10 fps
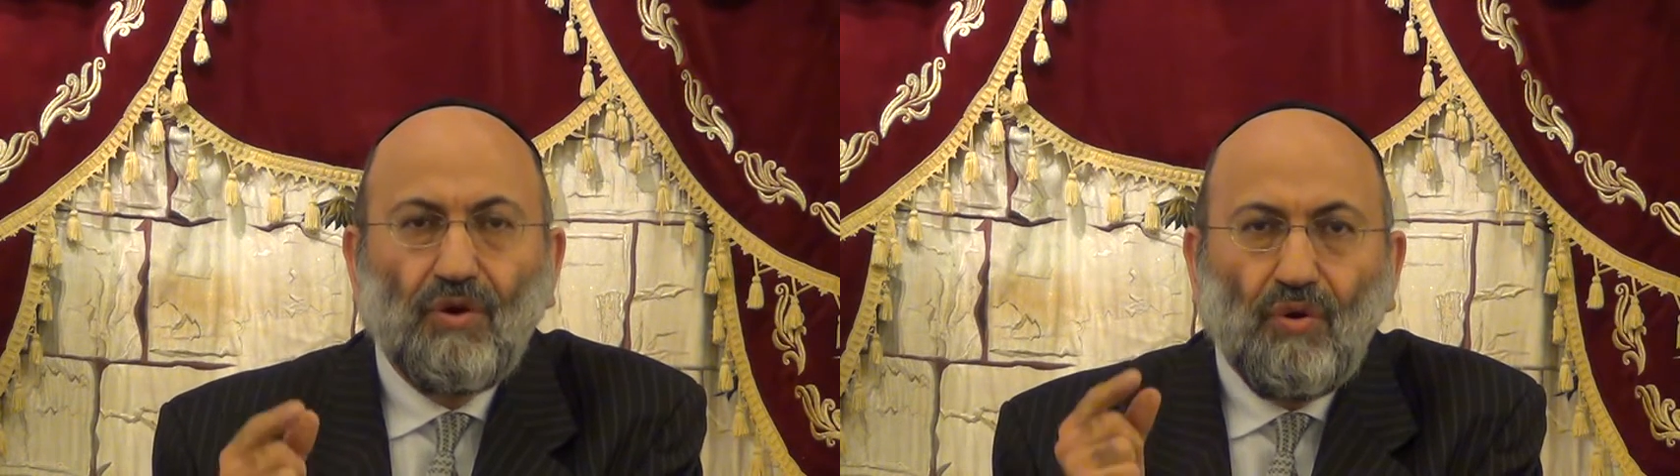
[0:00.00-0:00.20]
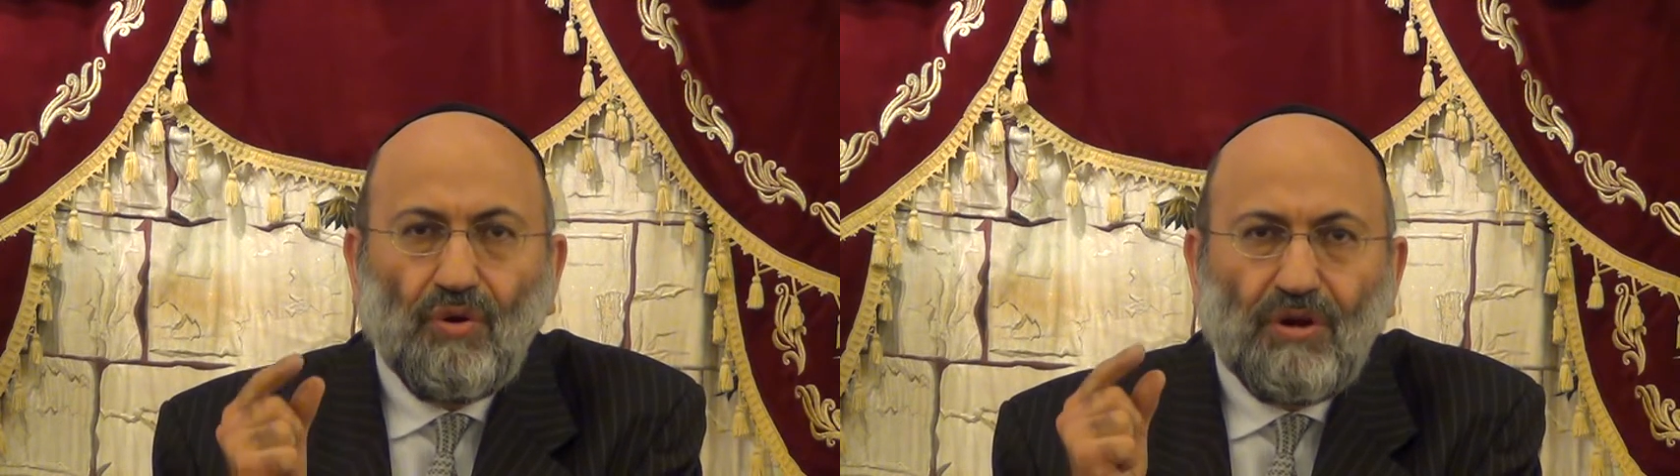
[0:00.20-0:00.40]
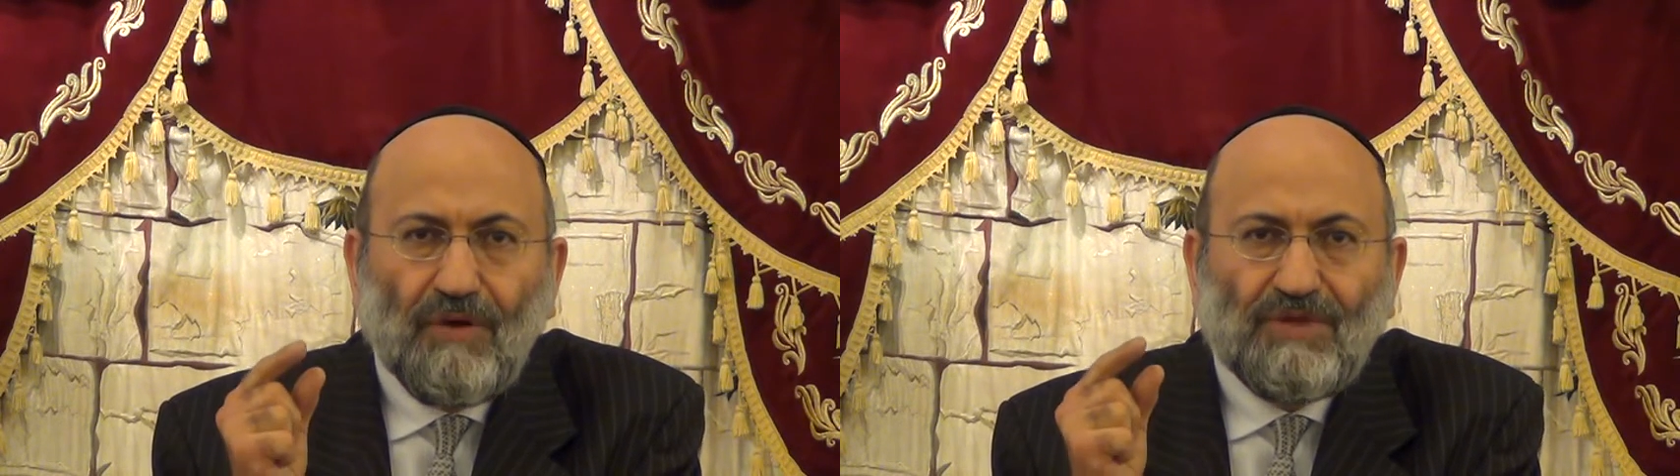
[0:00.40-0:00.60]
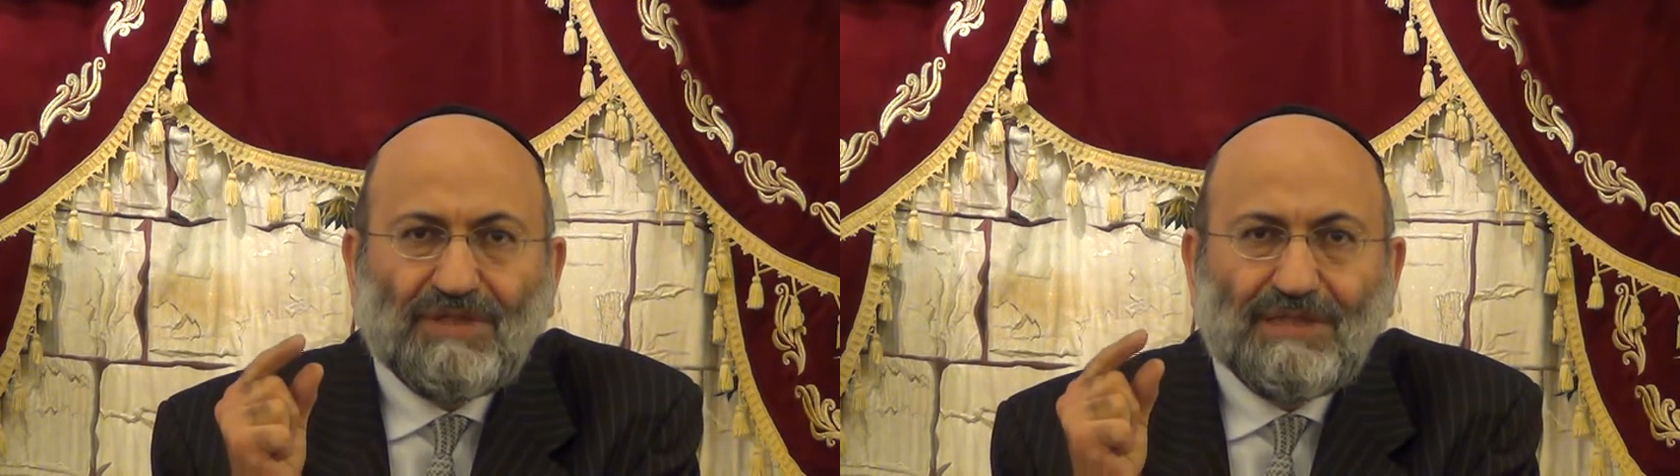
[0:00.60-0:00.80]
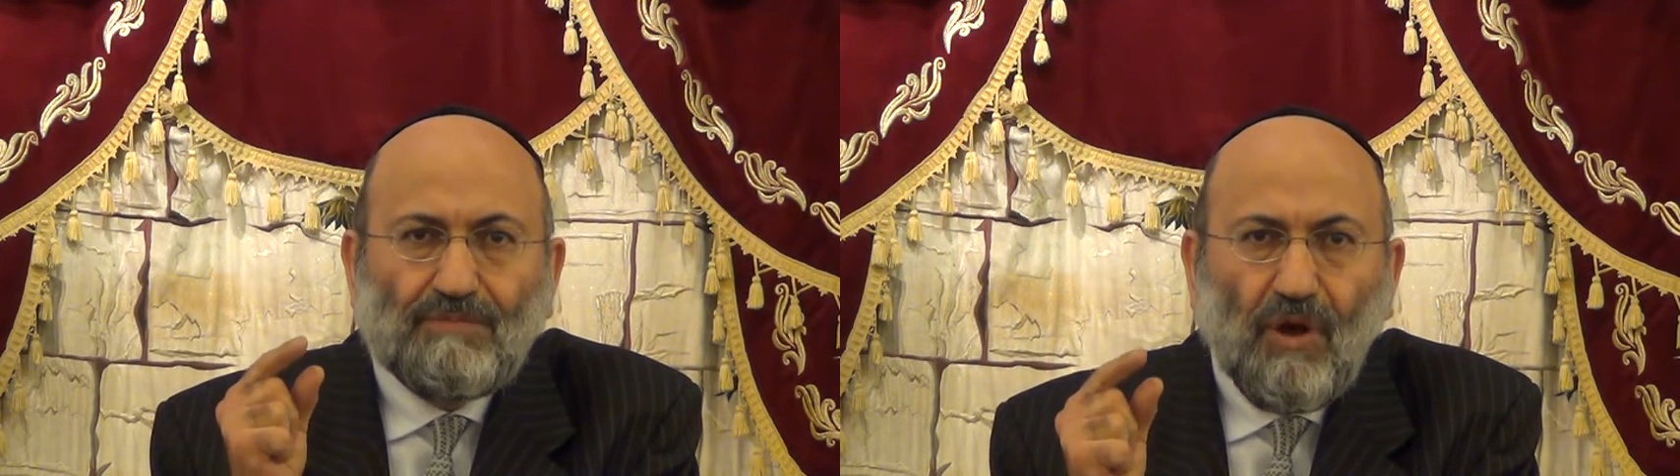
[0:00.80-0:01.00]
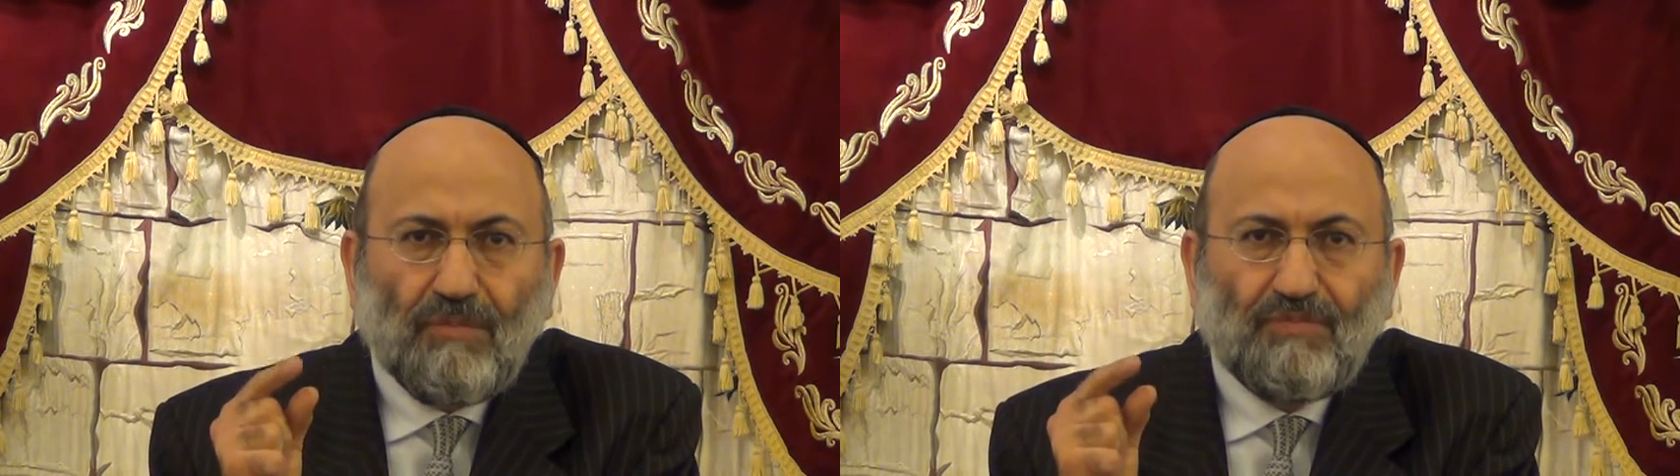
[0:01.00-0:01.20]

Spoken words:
All of this small